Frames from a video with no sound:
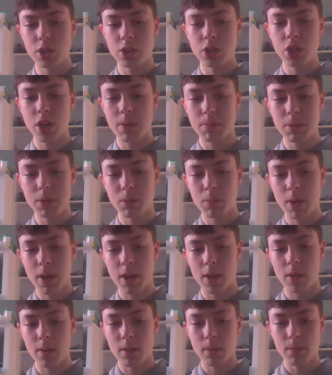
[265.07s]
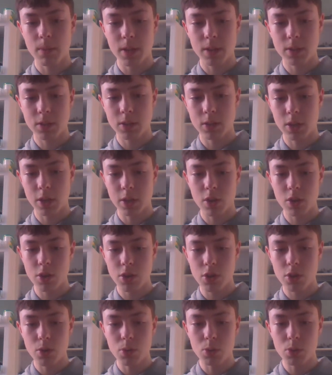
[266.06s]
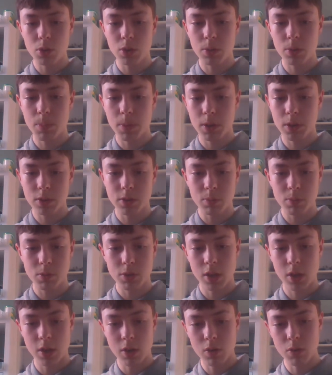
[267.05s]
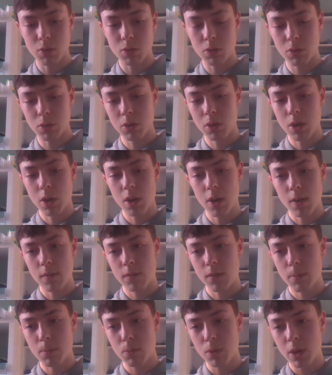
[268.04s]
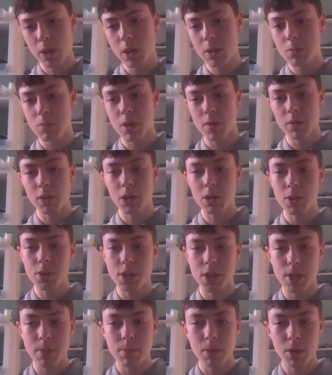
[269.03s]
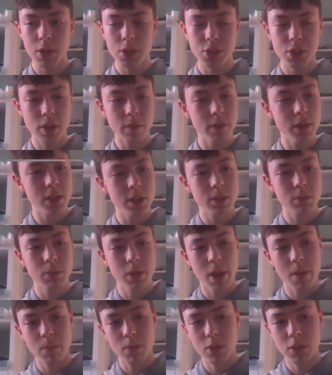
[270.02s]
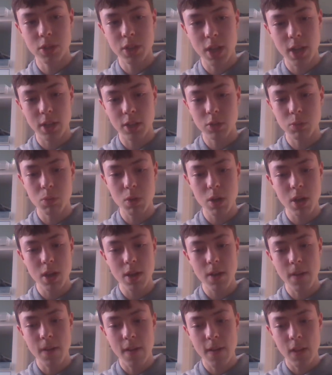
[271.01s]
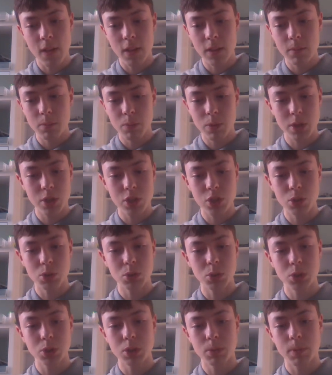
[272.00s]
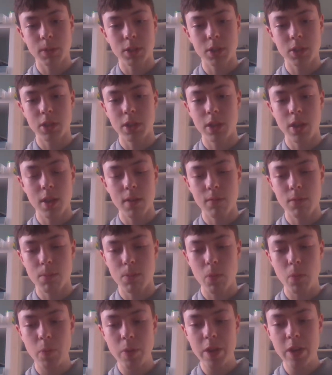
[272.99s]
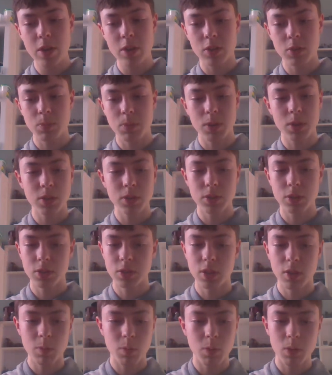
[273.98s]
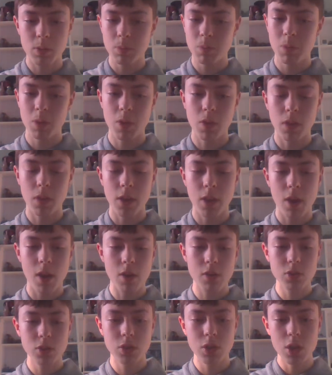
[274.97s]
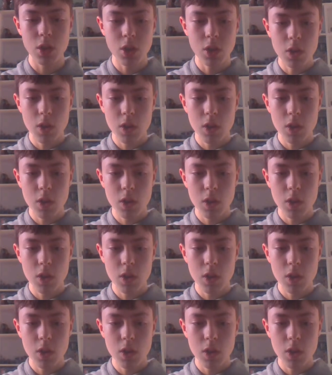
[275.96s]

chipped away at places like York because it was in Northumbria, where a lot of the monasteries that were attacked were, which automatically gave them more weakness because they were on the coast.